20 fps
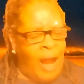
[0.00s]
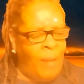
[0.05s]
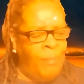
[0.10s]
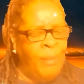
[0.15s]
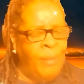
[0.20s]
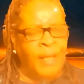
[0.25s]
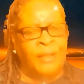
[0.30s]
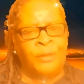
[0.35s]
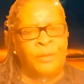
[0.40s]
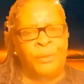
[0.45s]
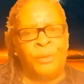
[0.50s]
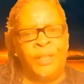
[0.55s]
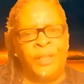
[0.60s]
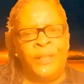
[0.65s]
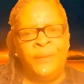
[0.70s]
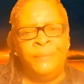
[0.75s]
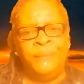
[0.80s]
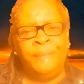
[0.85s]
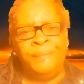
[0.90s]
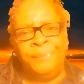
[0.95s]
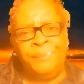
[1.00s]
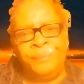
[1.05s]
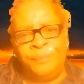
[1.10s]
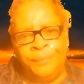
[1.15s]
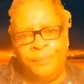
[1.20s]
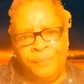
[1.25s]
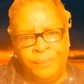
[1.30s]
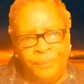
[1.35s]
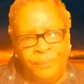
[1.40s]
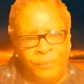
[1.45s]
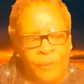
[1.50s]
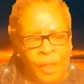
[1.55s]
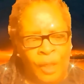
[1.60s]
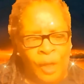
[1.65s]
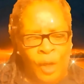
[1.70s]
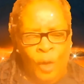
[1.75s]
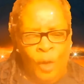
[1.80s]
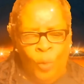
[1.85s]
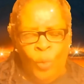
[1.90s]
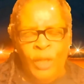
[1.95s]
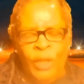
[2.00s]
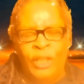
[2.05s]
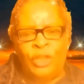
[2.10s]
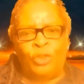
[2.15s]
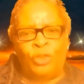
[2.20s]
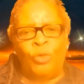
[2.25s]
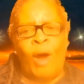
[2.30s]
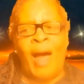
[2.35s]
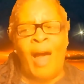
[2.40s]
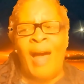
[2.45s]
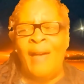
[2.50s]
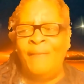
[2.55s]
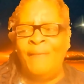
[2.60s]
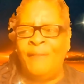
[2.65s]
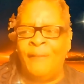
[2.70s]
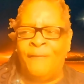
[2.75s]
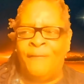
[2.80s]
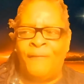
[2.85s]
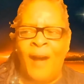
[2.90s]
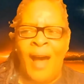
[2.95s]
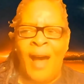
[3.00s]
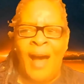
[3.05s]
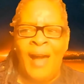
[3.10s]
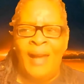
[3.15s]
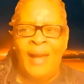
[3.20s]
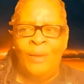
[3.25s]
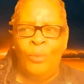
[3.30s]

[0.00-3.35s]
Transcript: all our misery. We strive to